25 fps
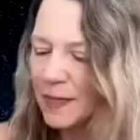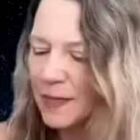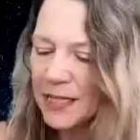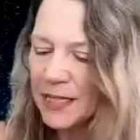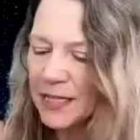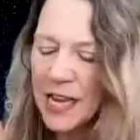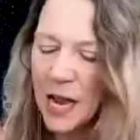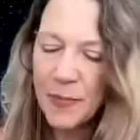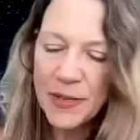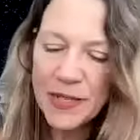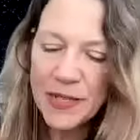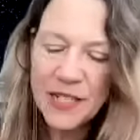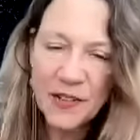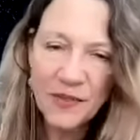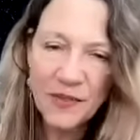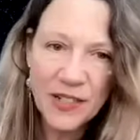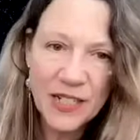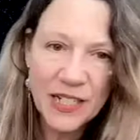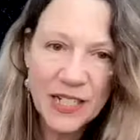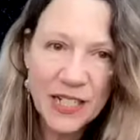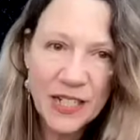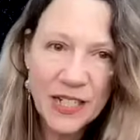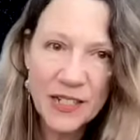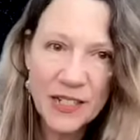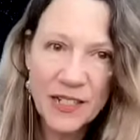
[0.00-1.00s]
This happens every
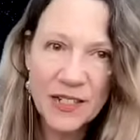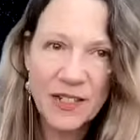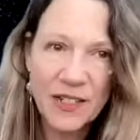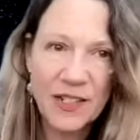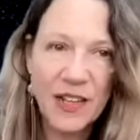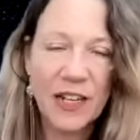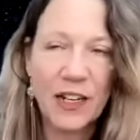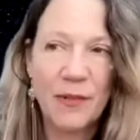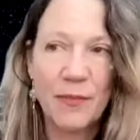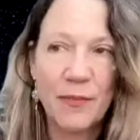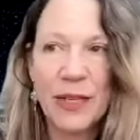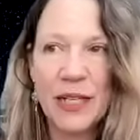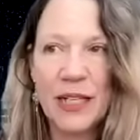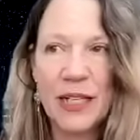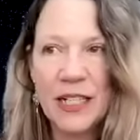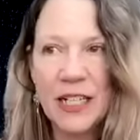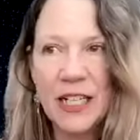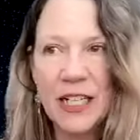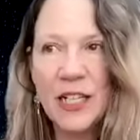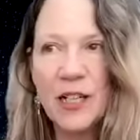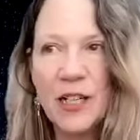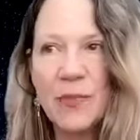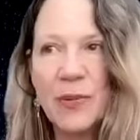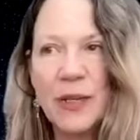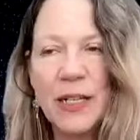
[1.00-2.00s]
year. It's not a big
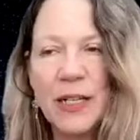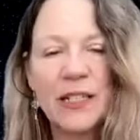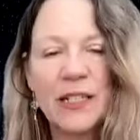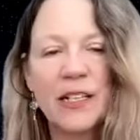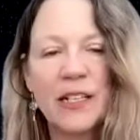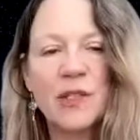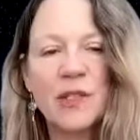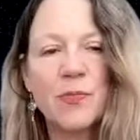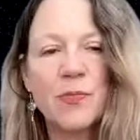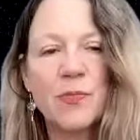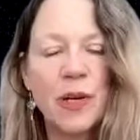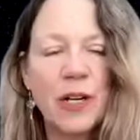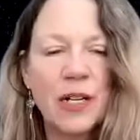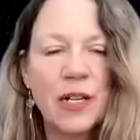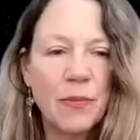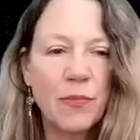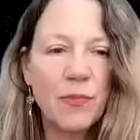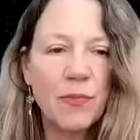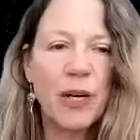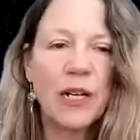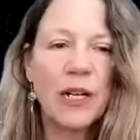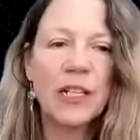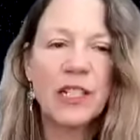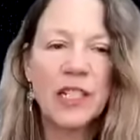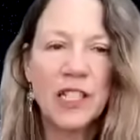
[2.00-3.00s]
deal, but it does bring,
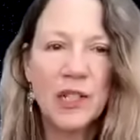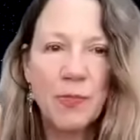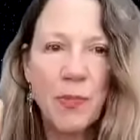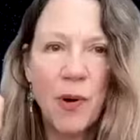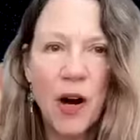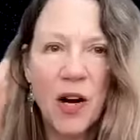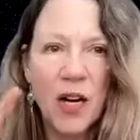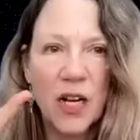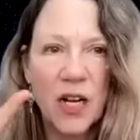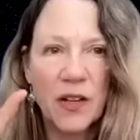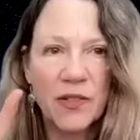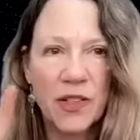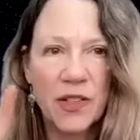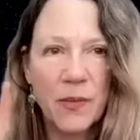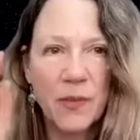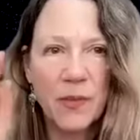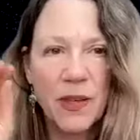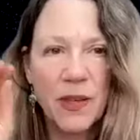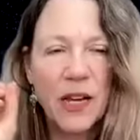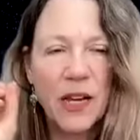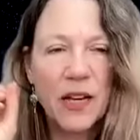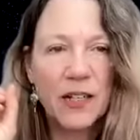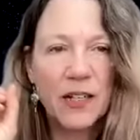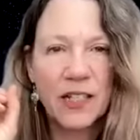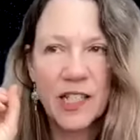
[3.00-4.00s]
bring a spark of
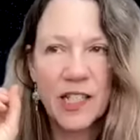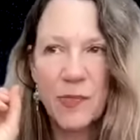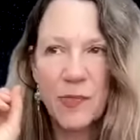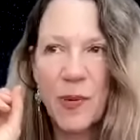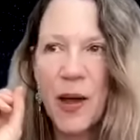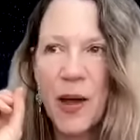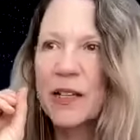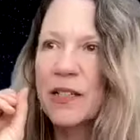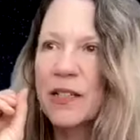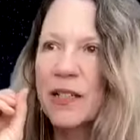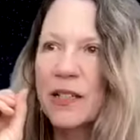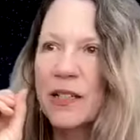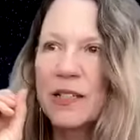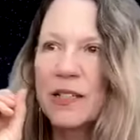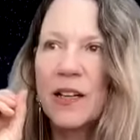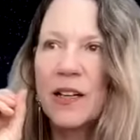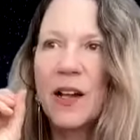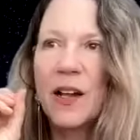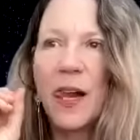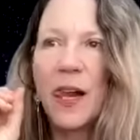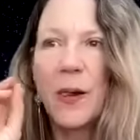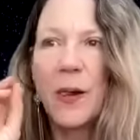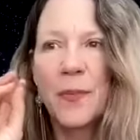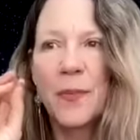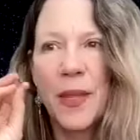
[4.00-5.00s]
something unexpected.
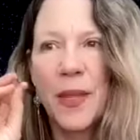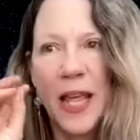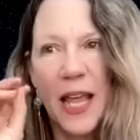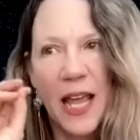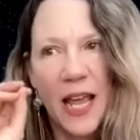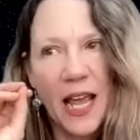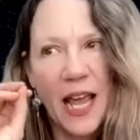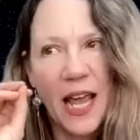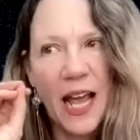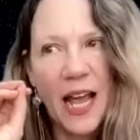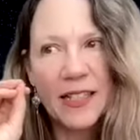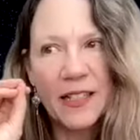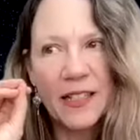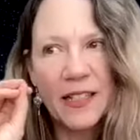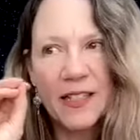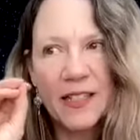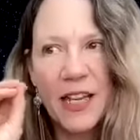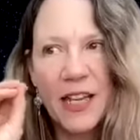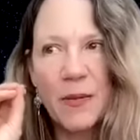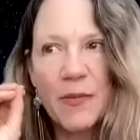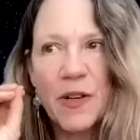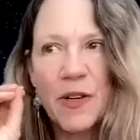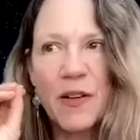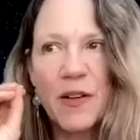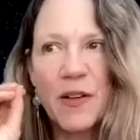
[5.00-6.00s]
At the
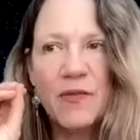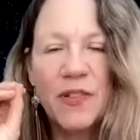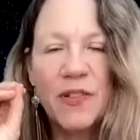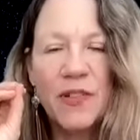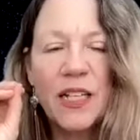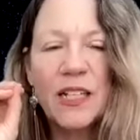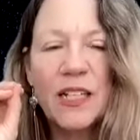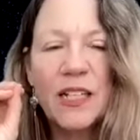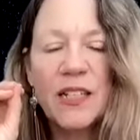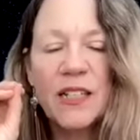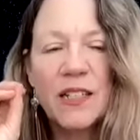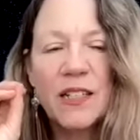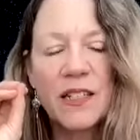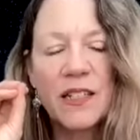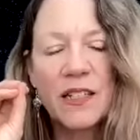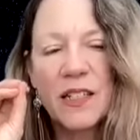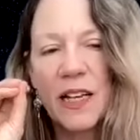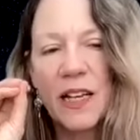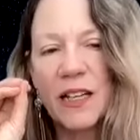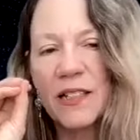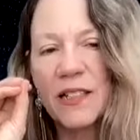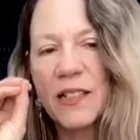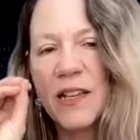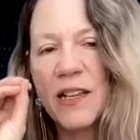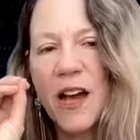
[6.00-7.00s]
same time, Venus is
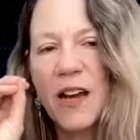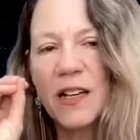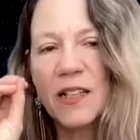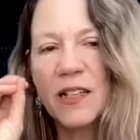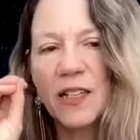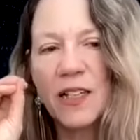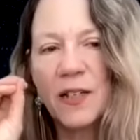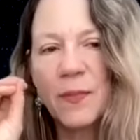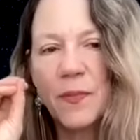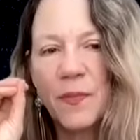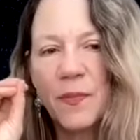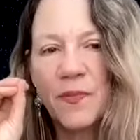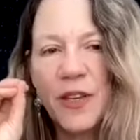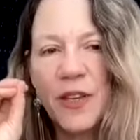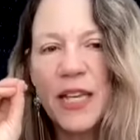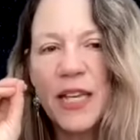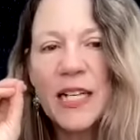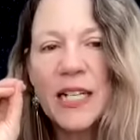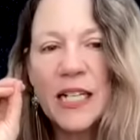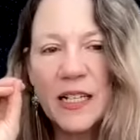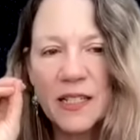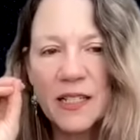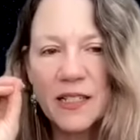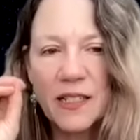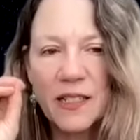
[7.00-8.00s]
sextiling
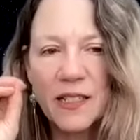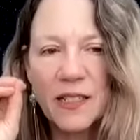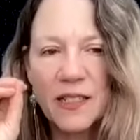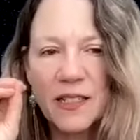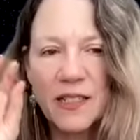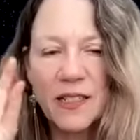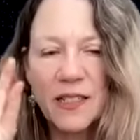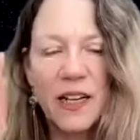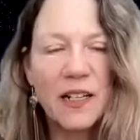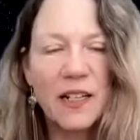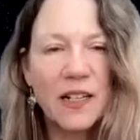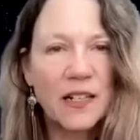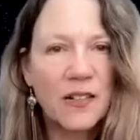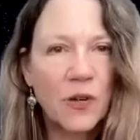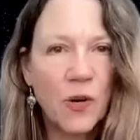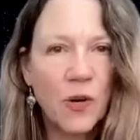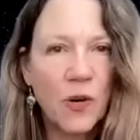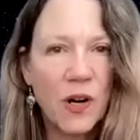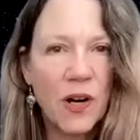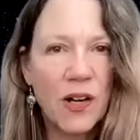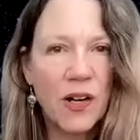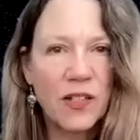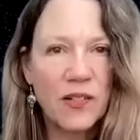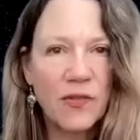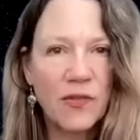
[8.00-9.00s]
Venus, Sun in
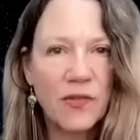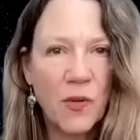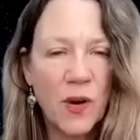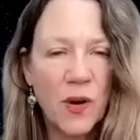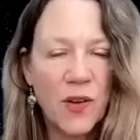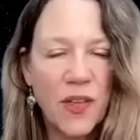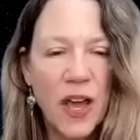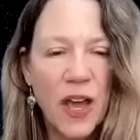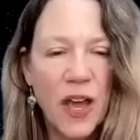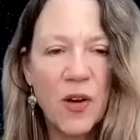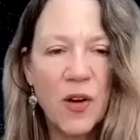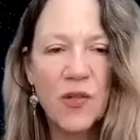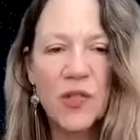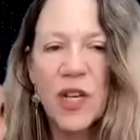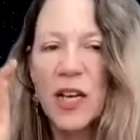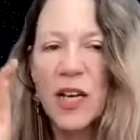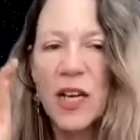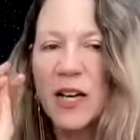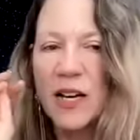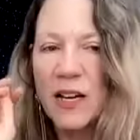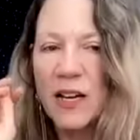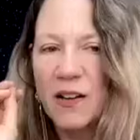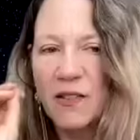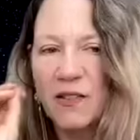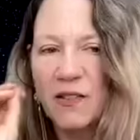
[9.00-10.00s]
Taurus, fourth house.
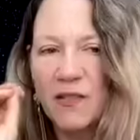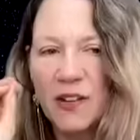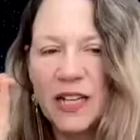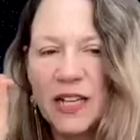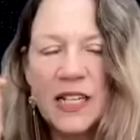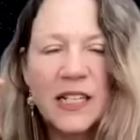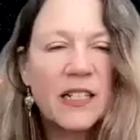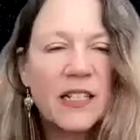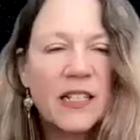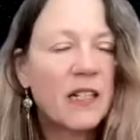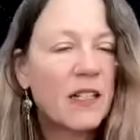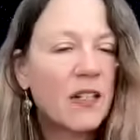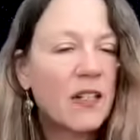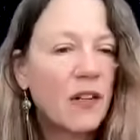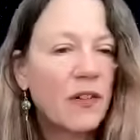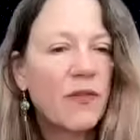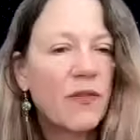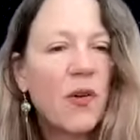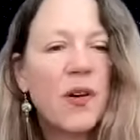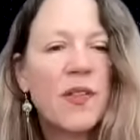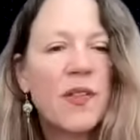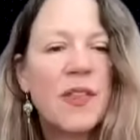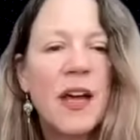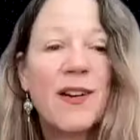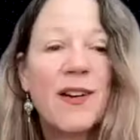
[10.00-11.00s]
Venus in your
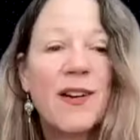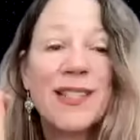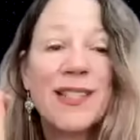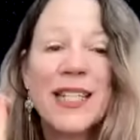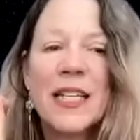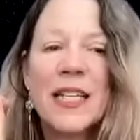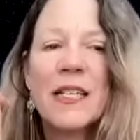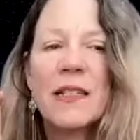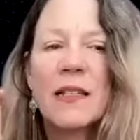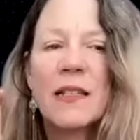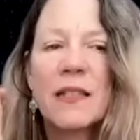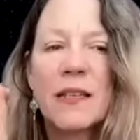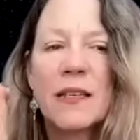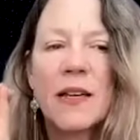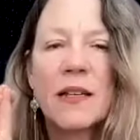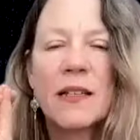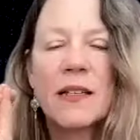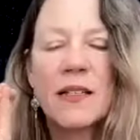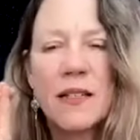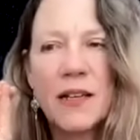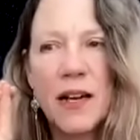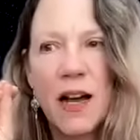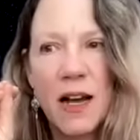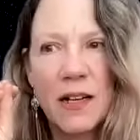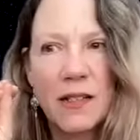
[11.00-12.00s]
fourth house is
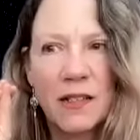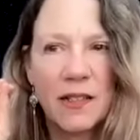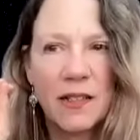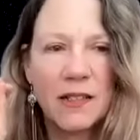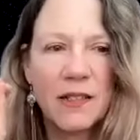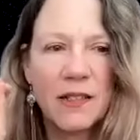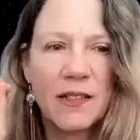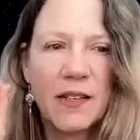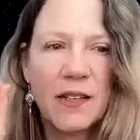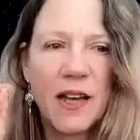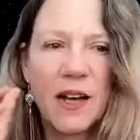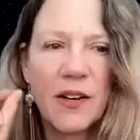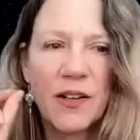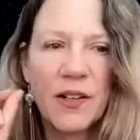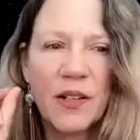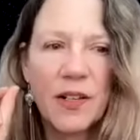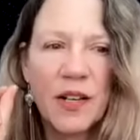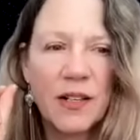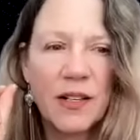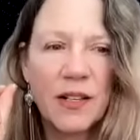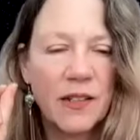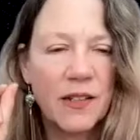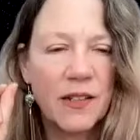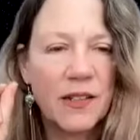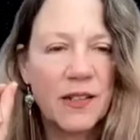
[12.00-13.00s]
sextiling Saturn
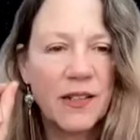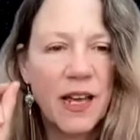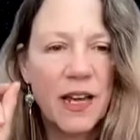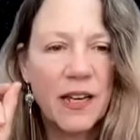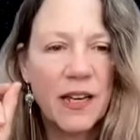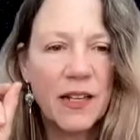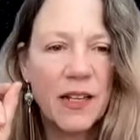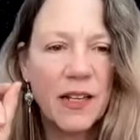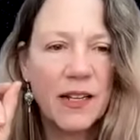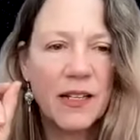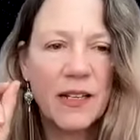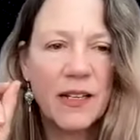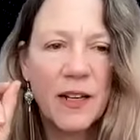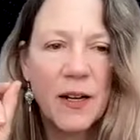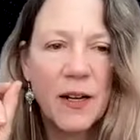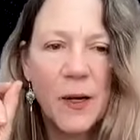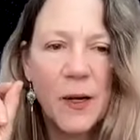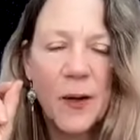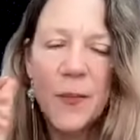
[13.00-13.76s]
in the second.